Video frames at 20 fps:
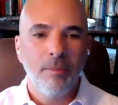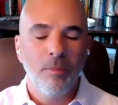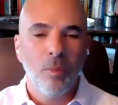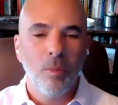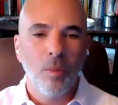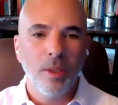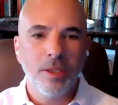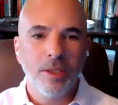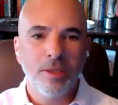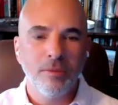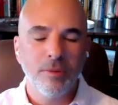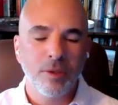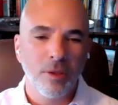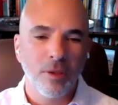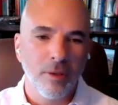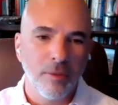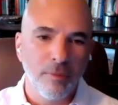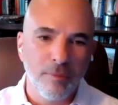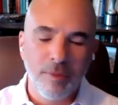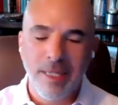Once you've sort
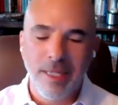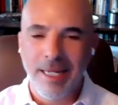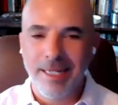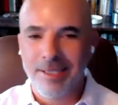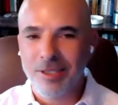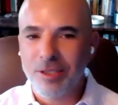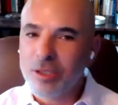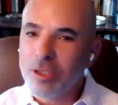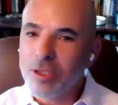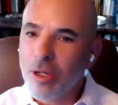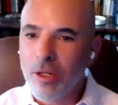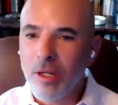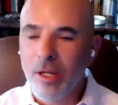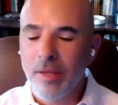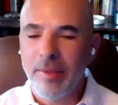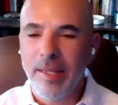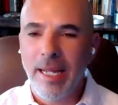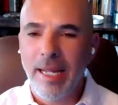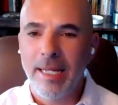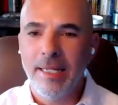of got a start on
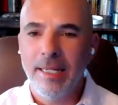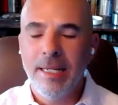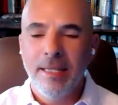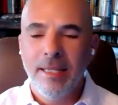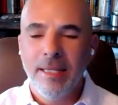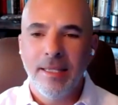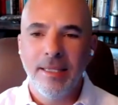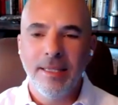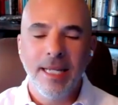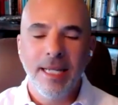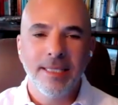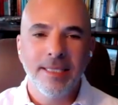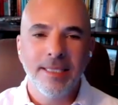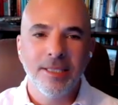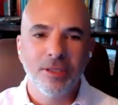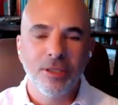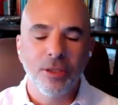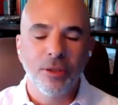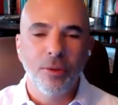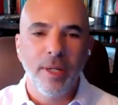that, then the idea
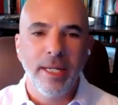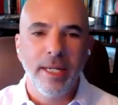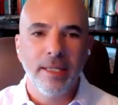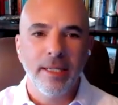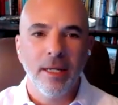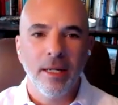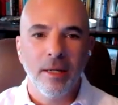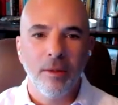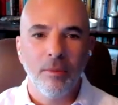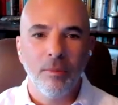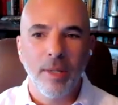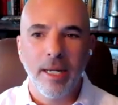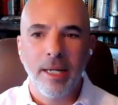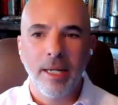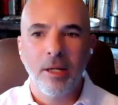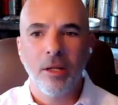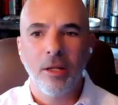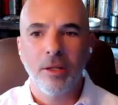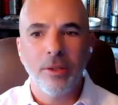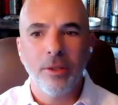is to create what I
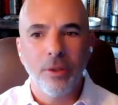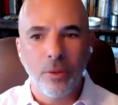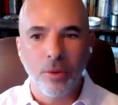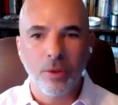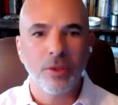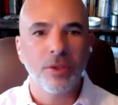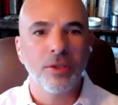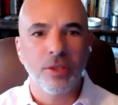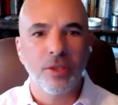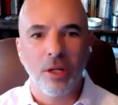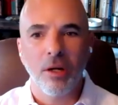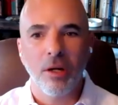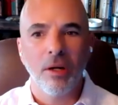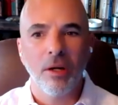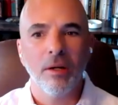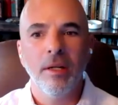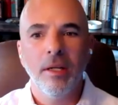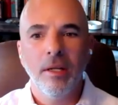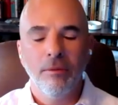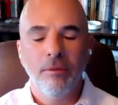call a North
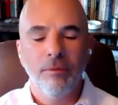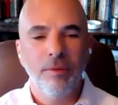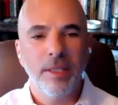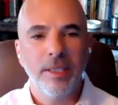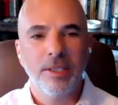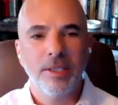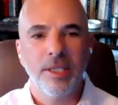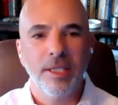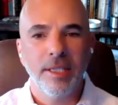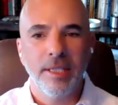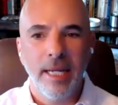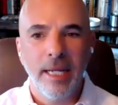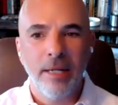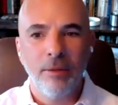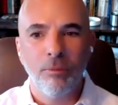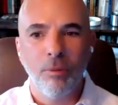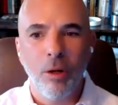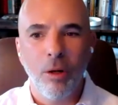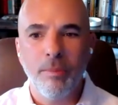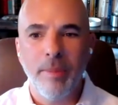Star vision and
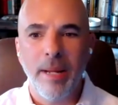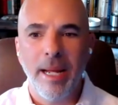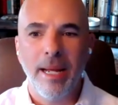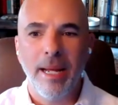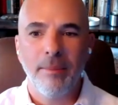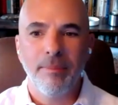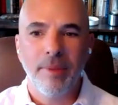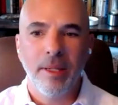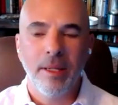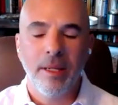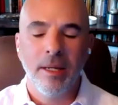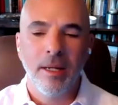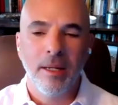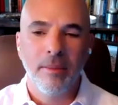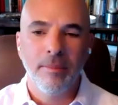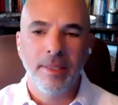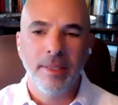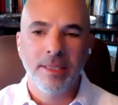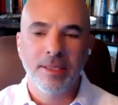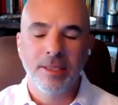roadmap.
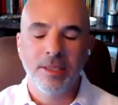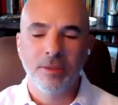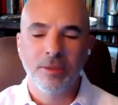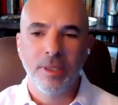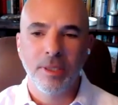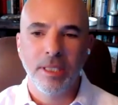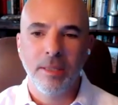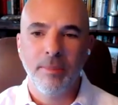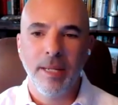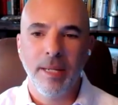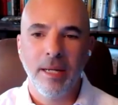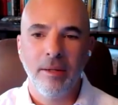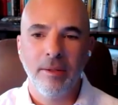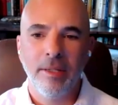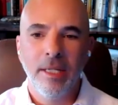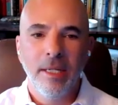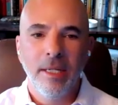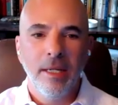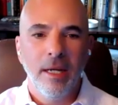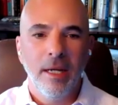This is really about
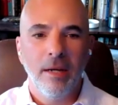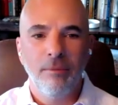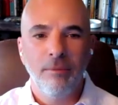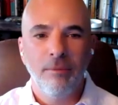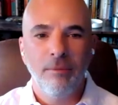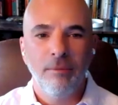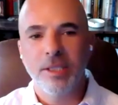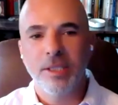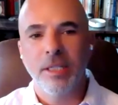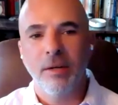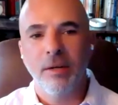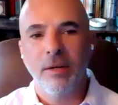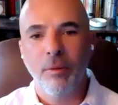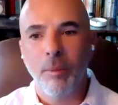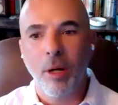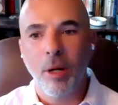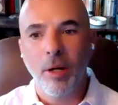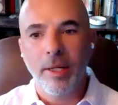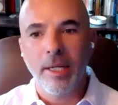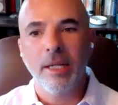a vision of a
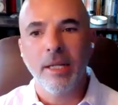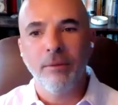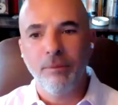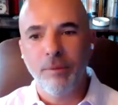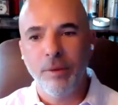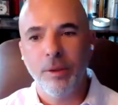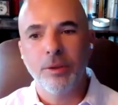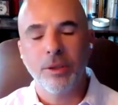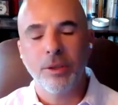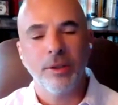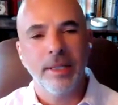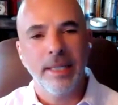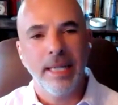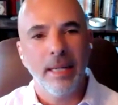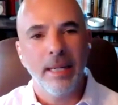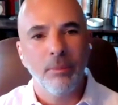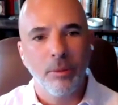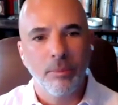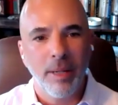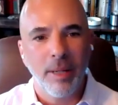marketing future
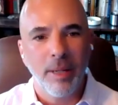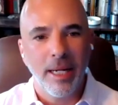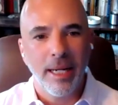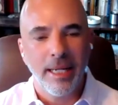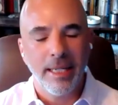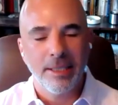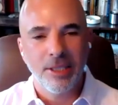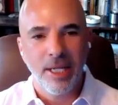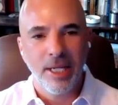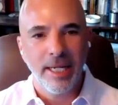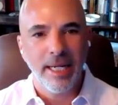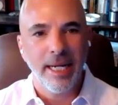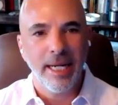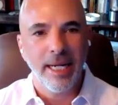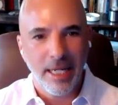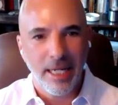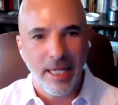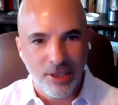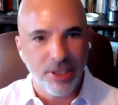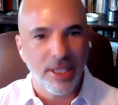enabled by Gen
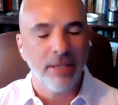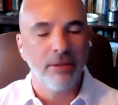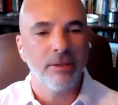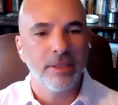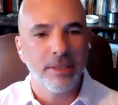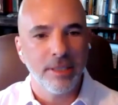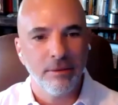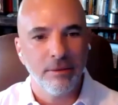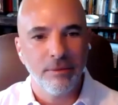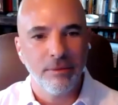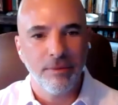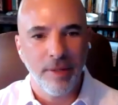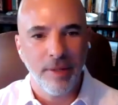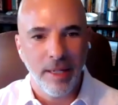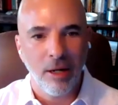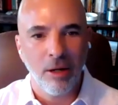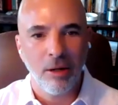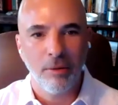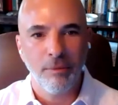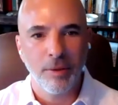AI, generative
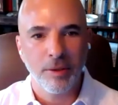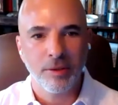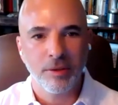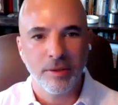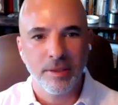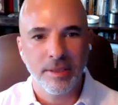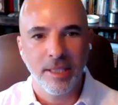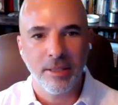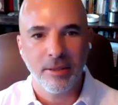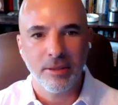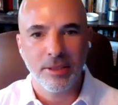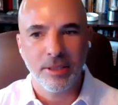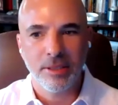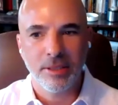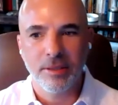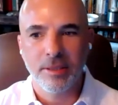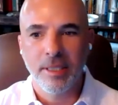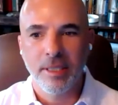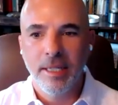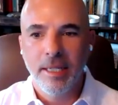artificial
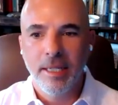intelligence,